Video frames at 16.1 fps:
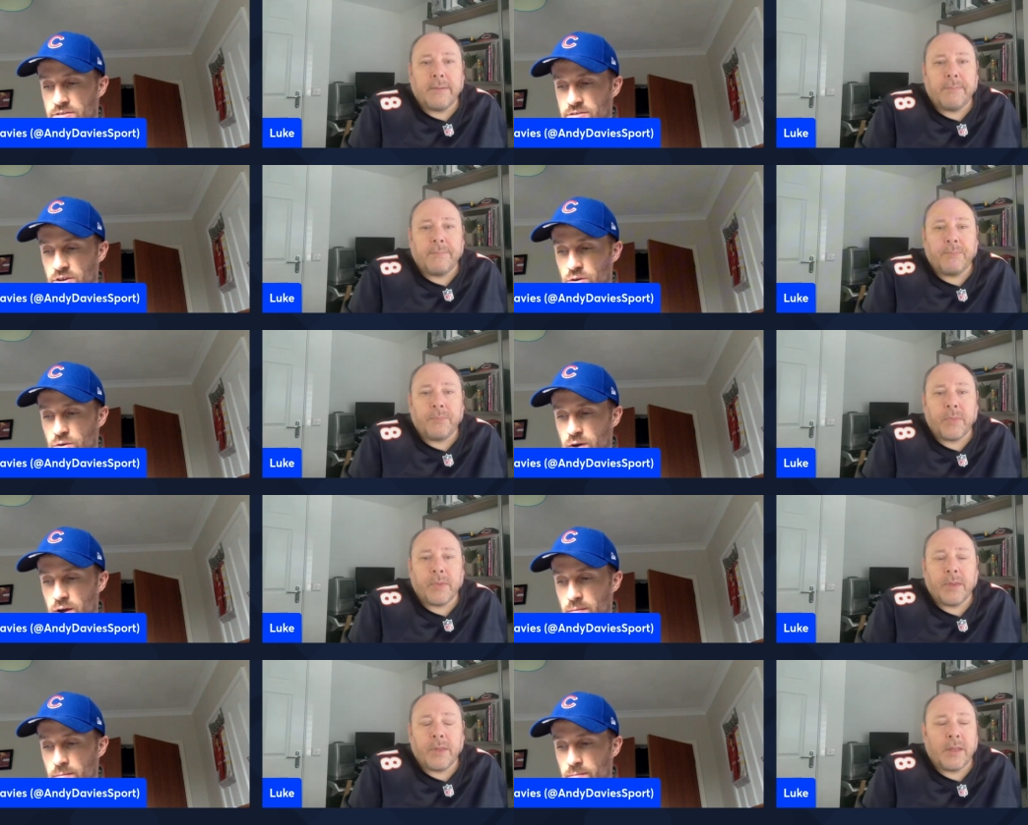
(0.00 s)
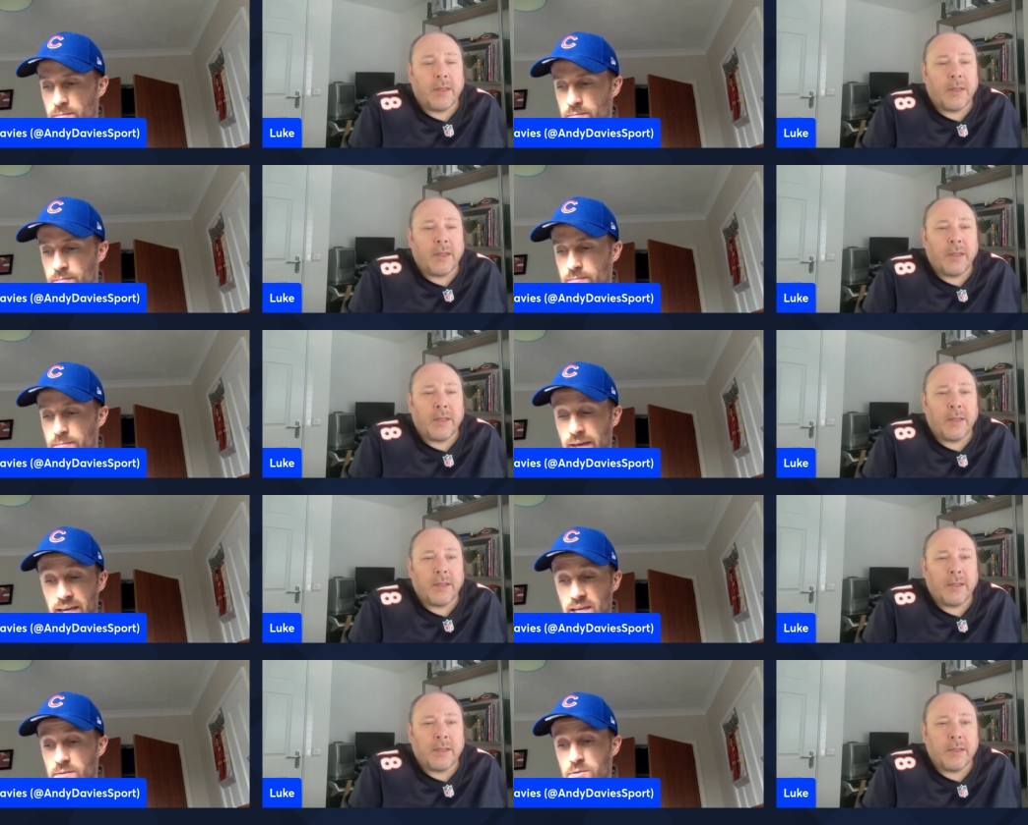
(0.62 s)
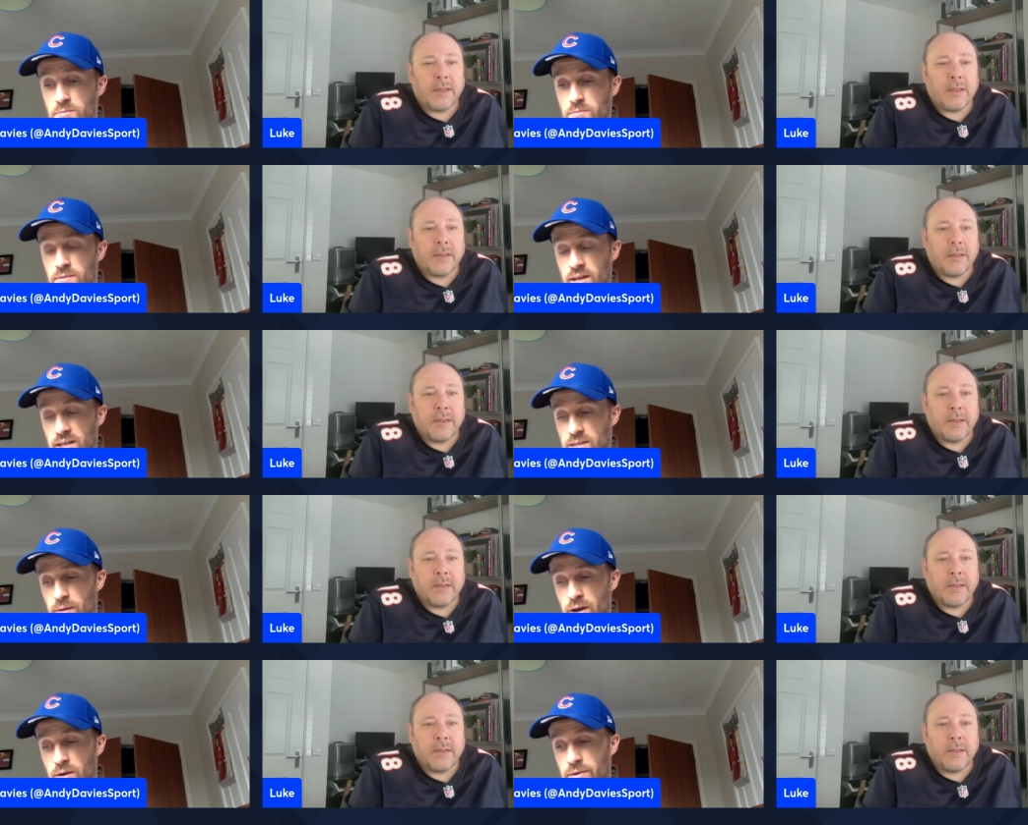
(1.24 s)
Speaker 1: So um, yeah, you you,
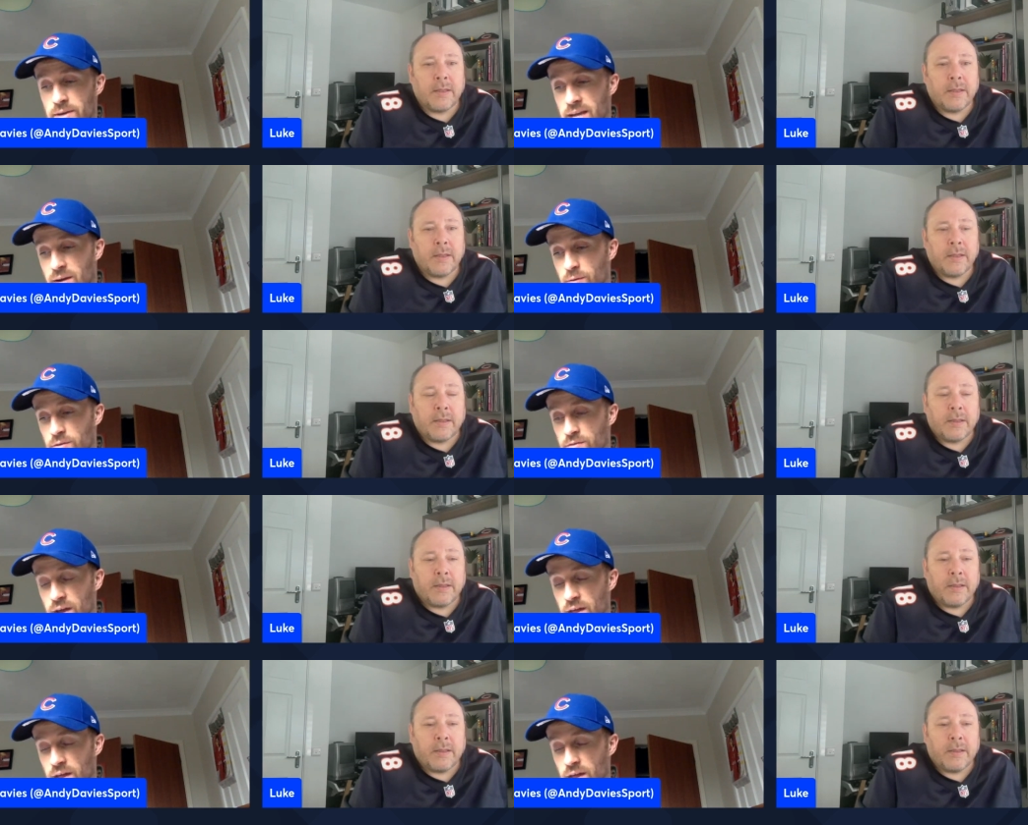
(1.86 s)
that, you might win that one.